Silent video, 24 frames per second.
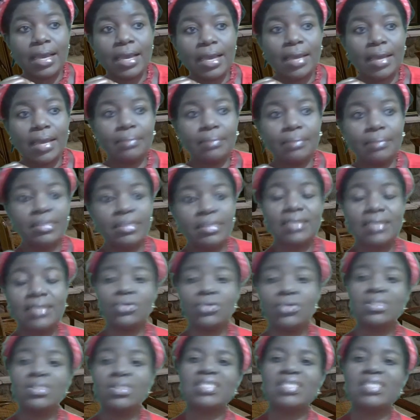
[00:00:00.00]
It's so
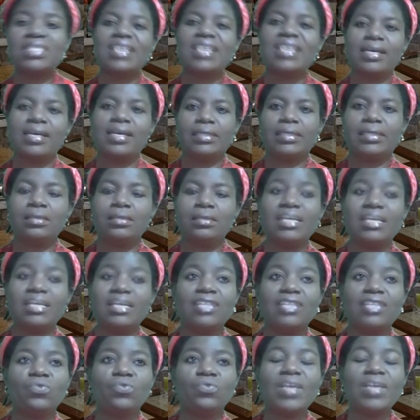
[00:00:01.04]
sad that
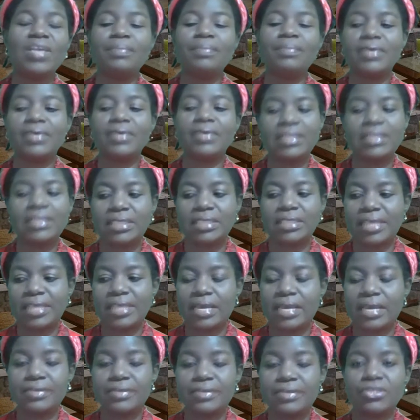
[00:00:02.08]
when
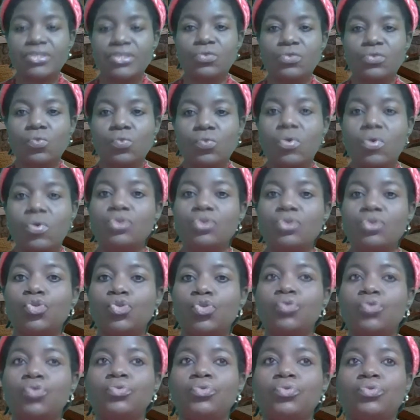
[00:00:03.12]
politicians want
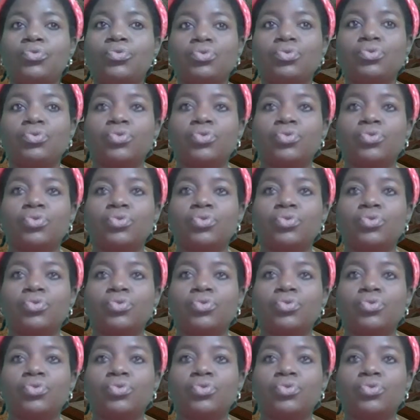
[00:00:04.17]
to